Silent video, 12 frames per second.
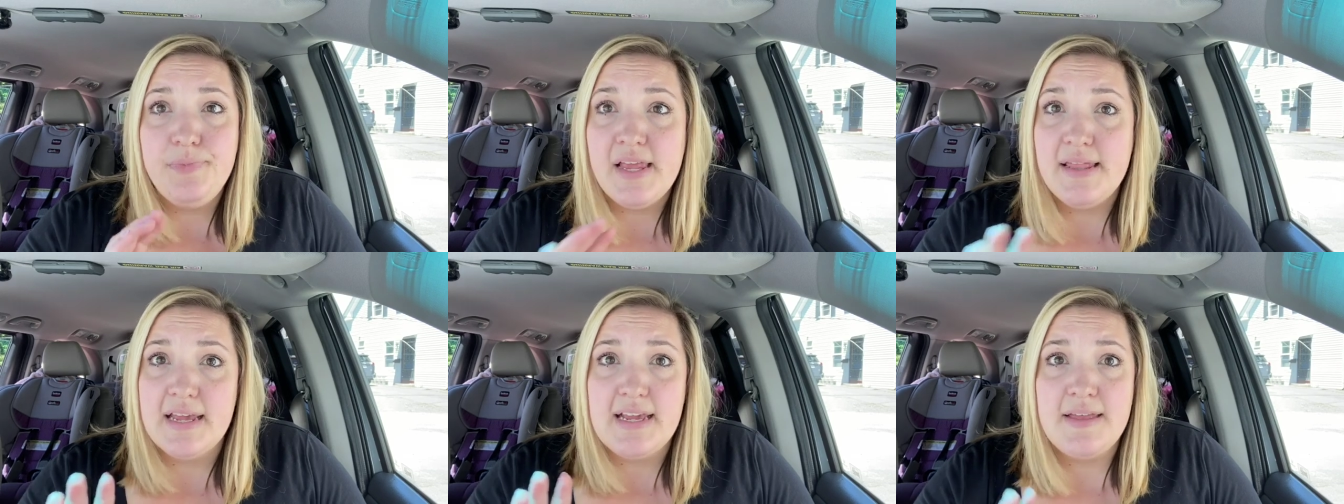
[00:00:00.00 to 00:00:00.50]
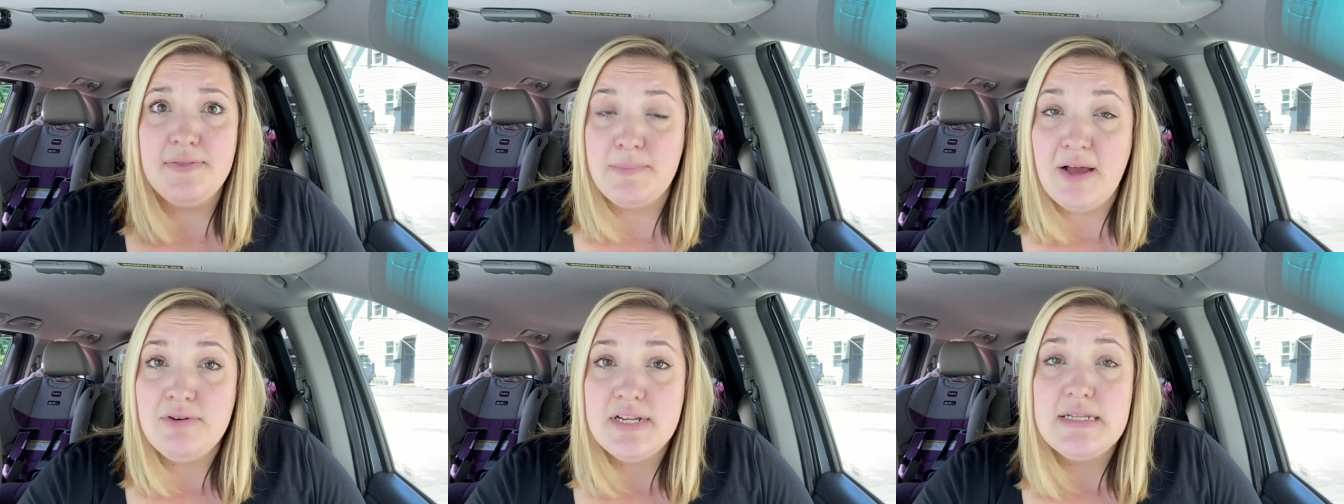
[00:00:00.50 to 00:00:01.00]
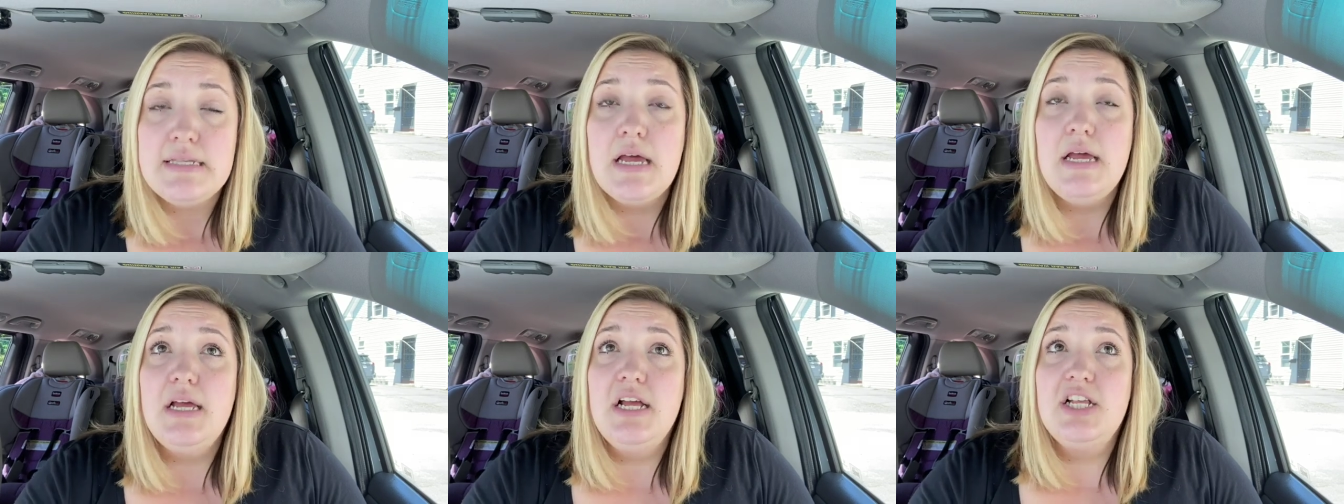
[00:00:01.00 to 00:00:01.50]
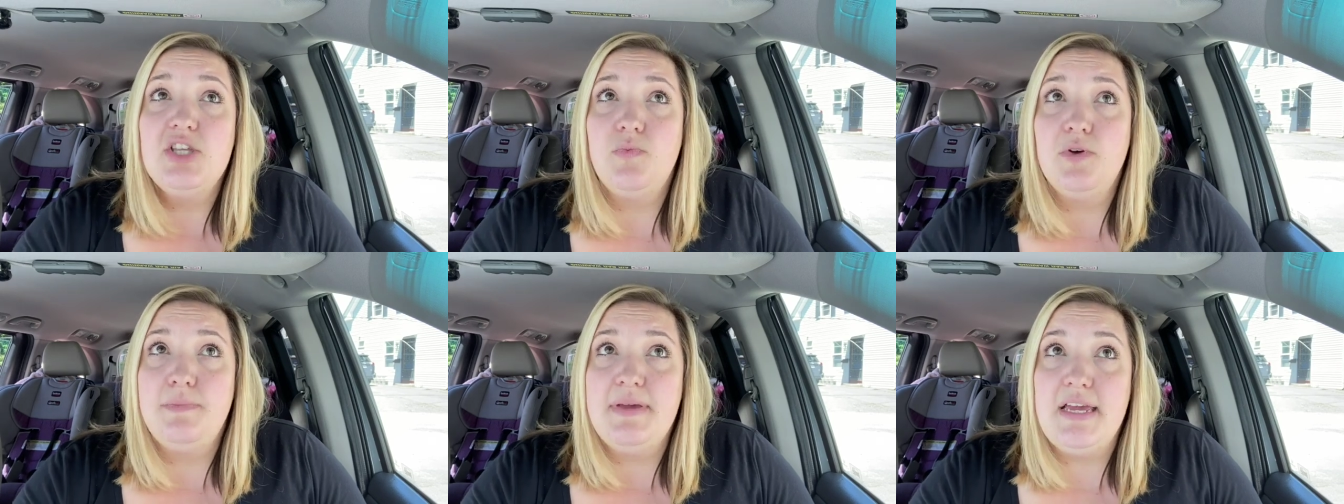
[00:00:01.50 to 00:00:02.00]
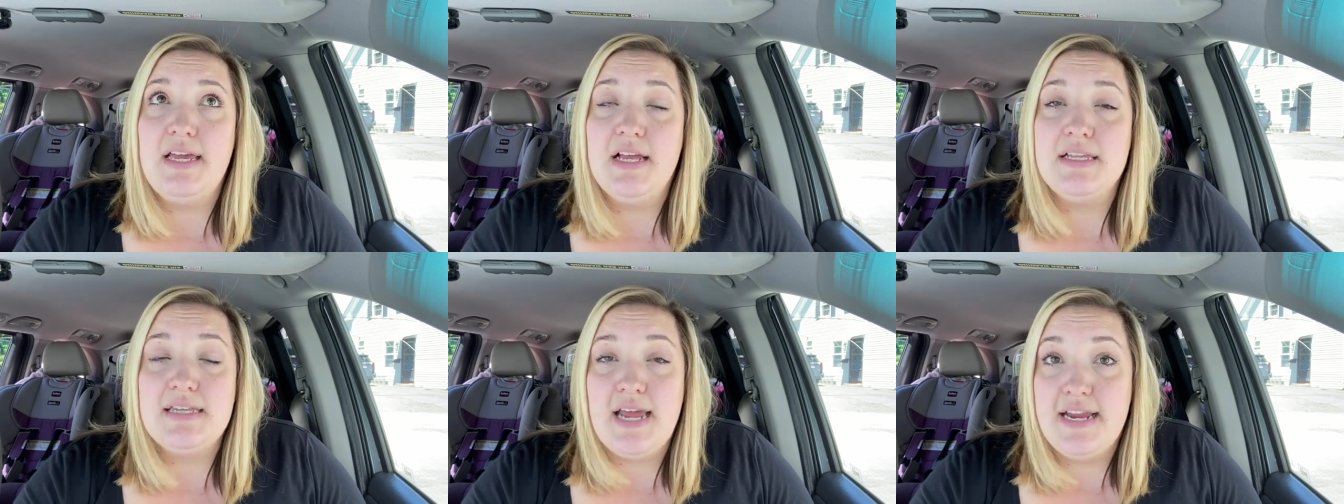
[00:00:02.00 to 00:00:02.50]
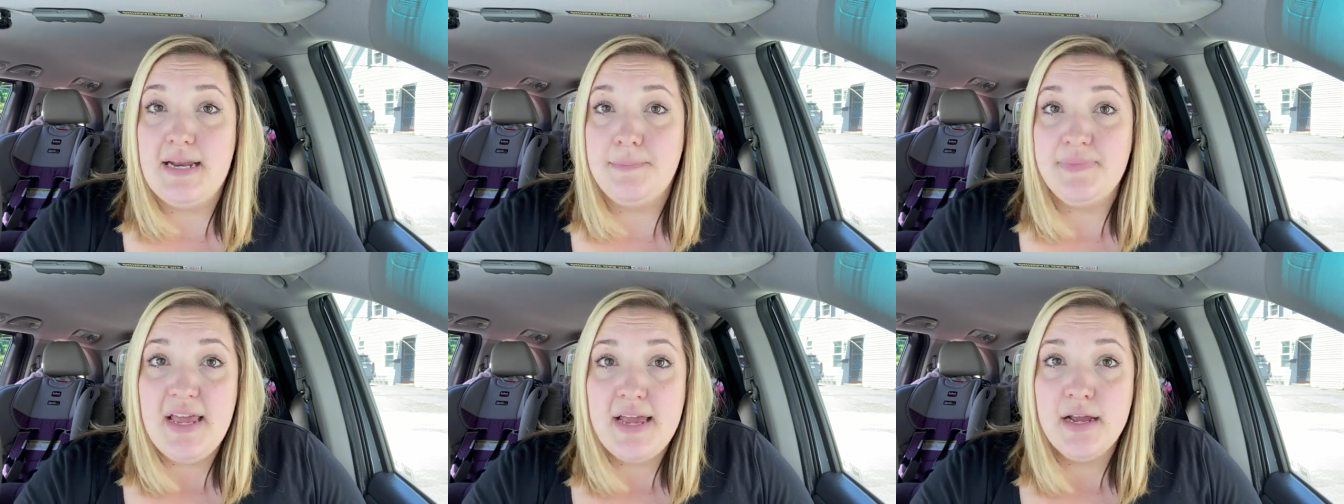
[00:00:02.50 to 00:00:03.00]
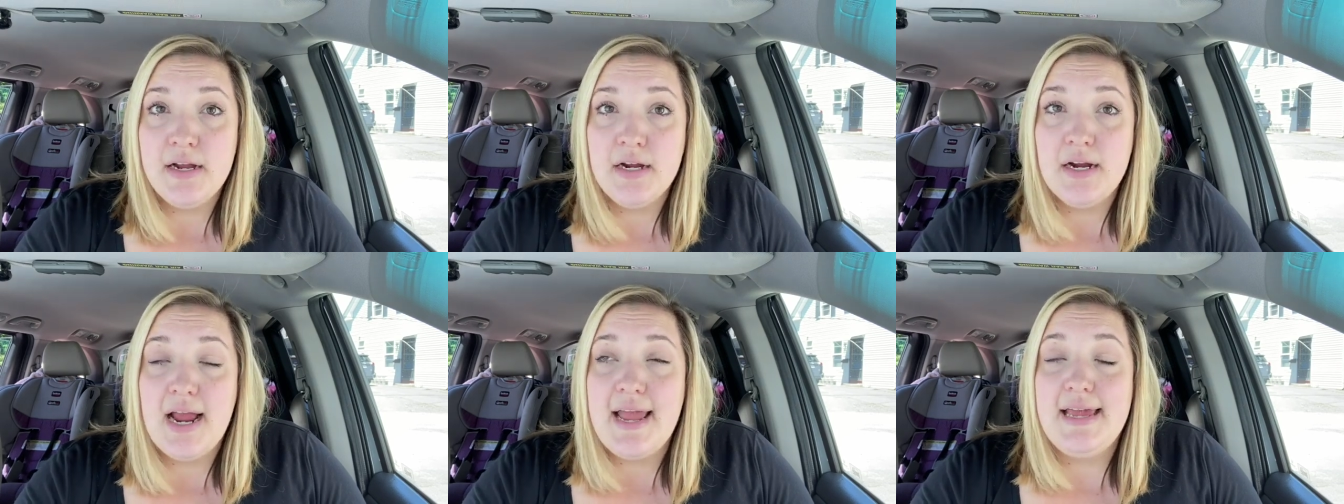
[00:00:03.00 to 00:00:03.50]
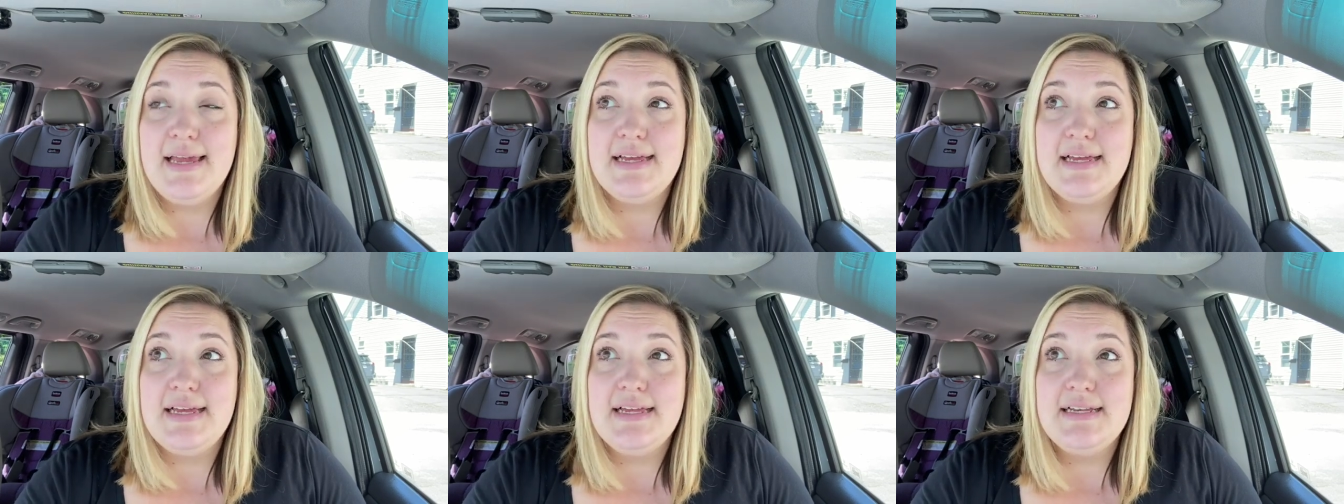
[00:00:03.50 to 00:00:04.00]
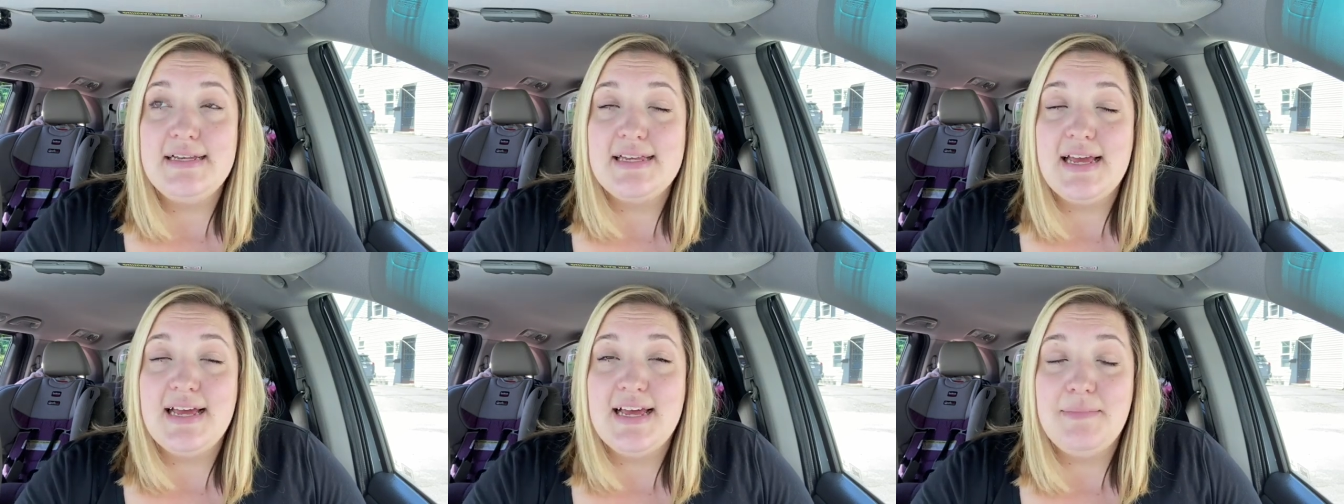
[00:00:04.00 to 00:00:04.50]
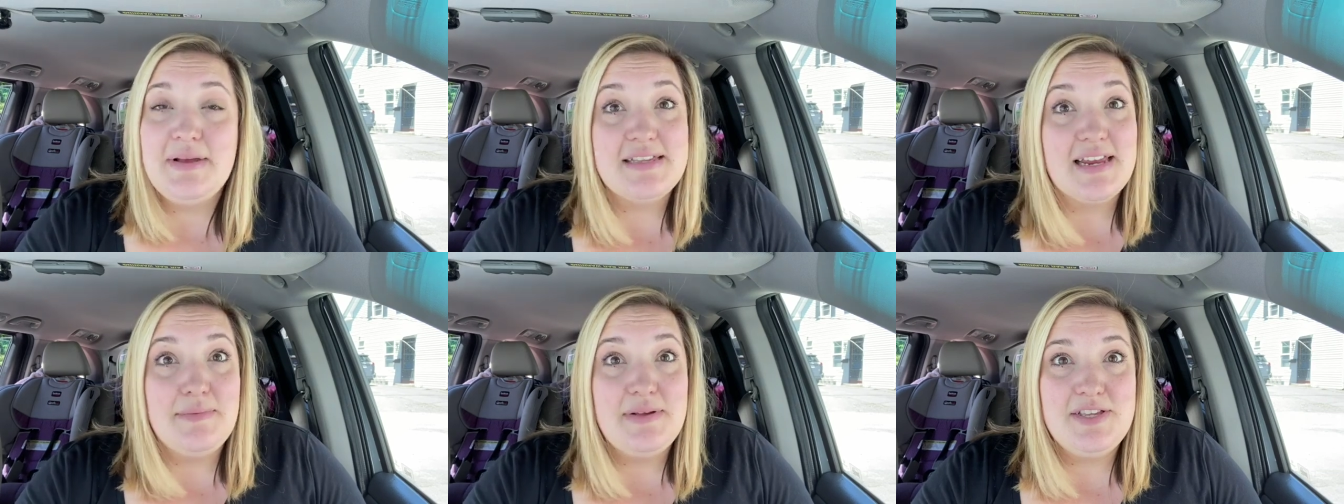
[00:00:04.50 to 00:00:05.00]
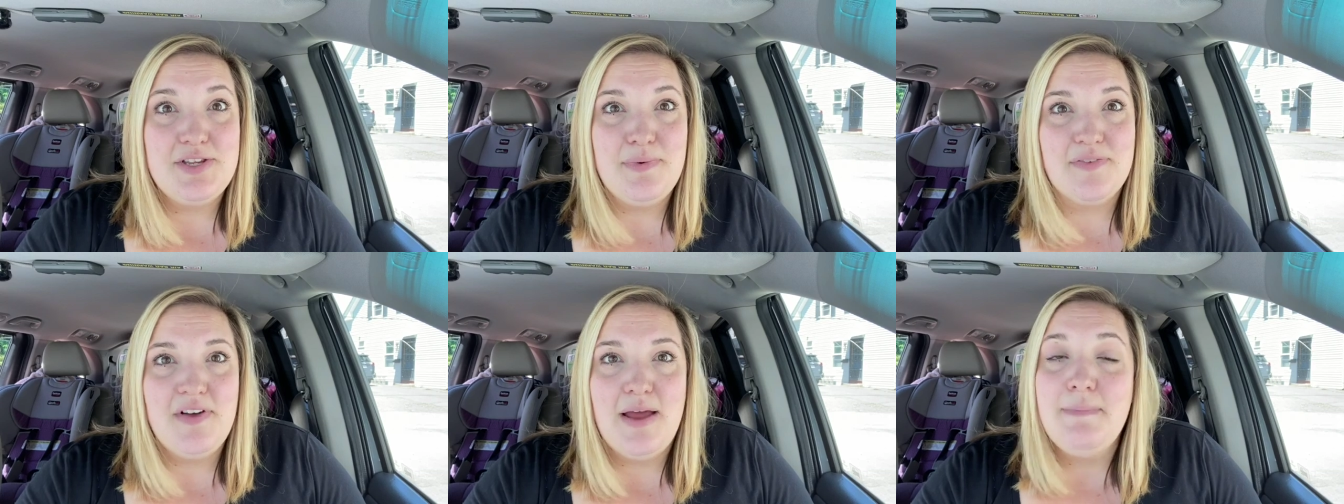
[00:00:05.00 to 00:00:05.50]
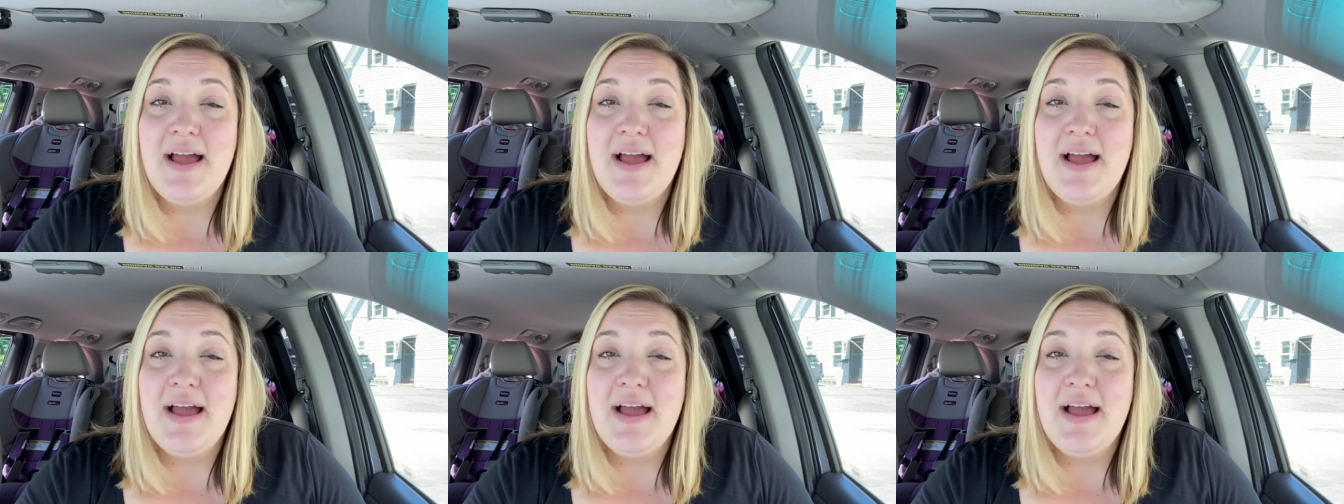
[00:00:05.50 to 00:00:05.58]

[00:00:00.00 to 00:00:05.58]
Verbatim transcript: like in the mountains. So we'll be staying up there and um, it's going to be super fun.